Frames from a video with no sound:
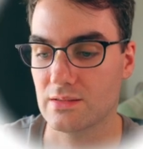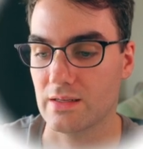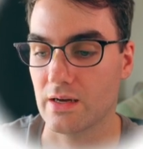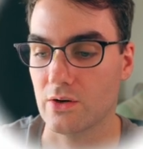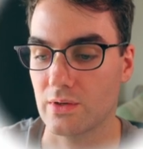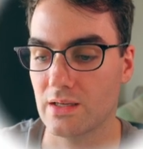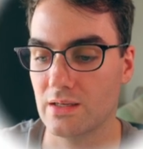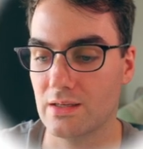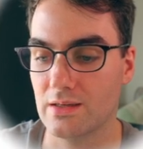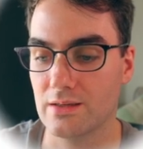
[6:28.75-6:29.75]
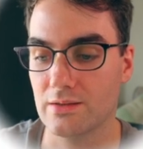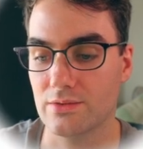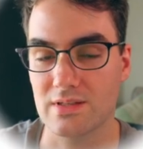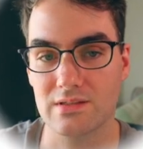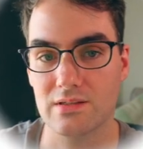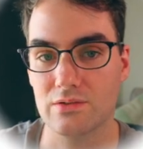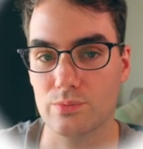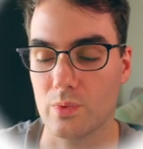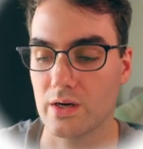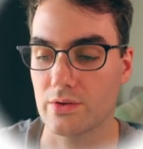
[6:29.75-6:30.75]
Now in here, this is
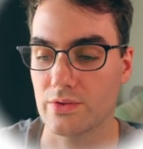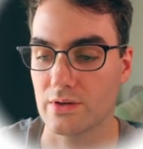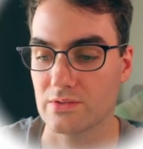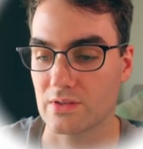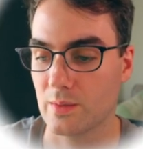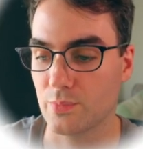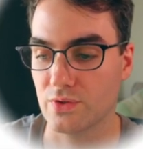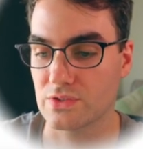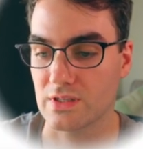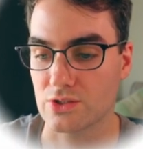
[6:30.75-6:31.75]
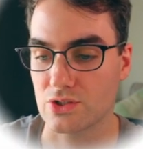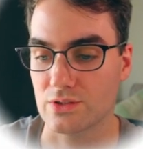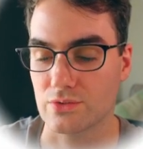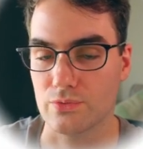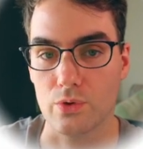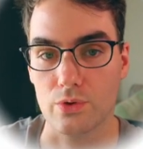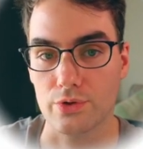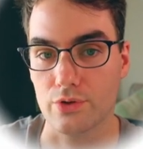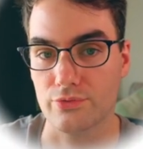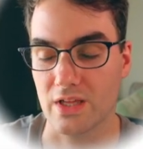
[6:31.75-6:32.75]
where there is a couple of sections for
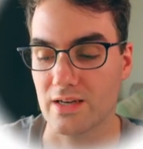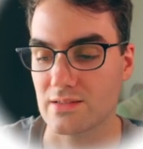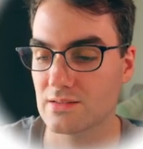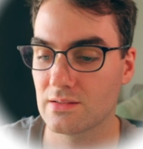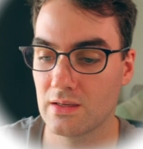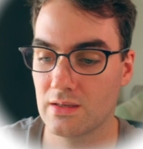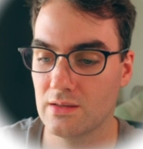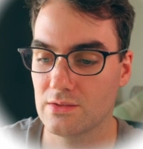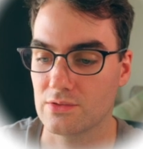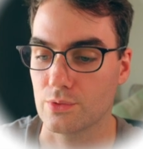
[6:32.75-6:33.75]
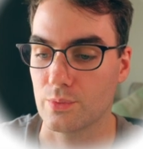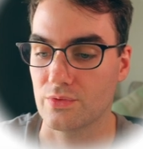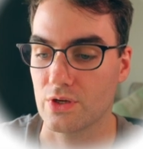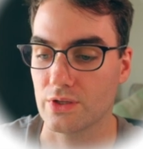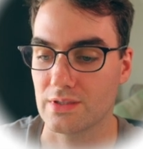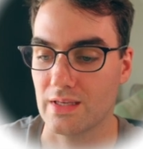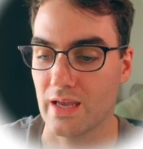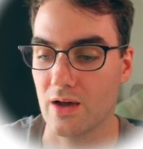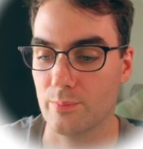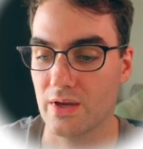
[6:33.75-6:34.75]
your flights. So we've got the
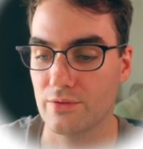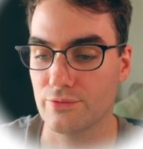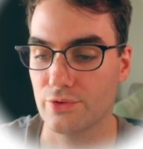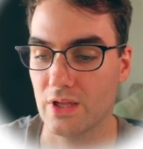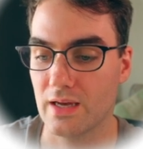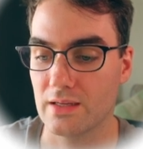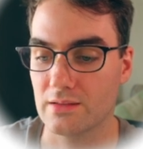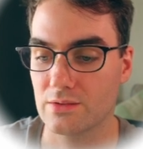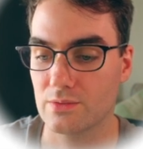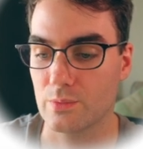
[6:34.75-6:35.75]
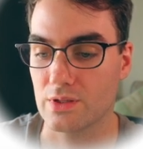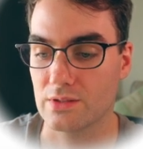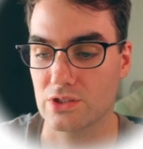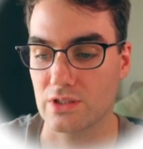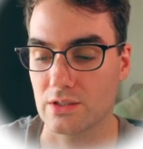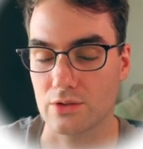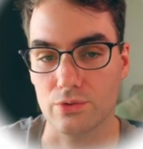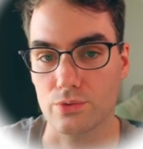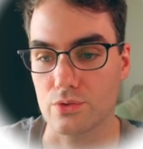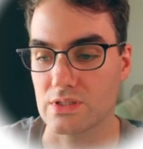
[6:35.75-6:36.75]
outbound flight, which
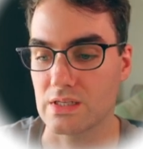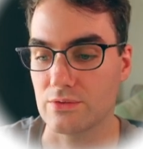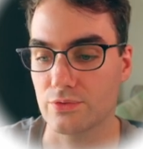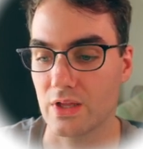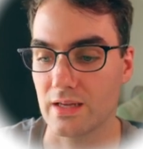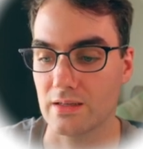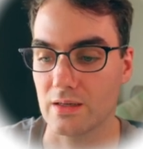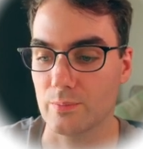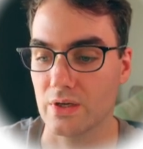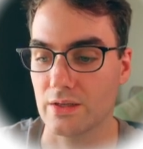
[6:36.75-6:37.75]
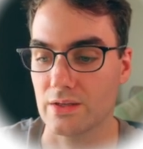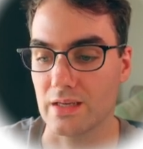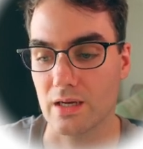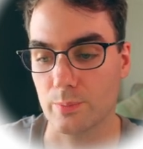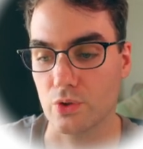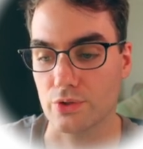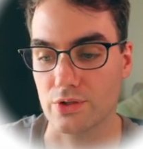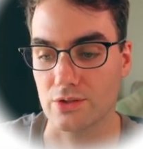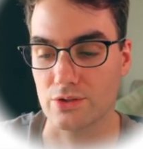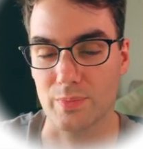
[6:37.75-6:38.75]
includes the flight number, the airport
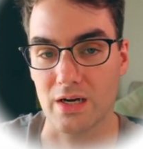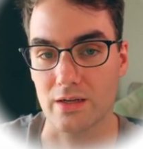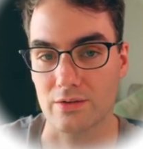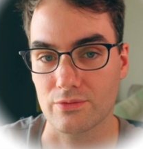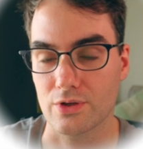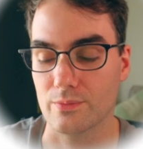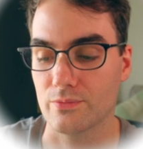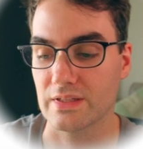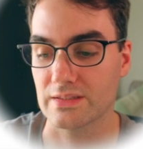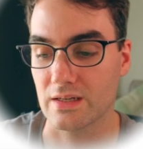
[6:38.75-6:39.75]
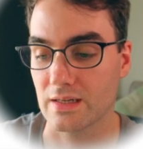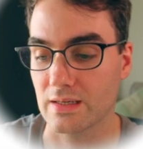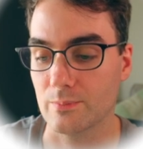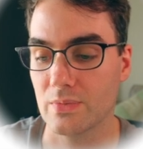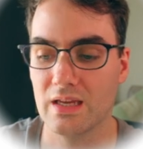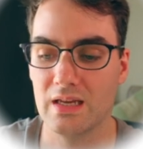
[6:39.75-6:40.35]
that you're departing from, the time,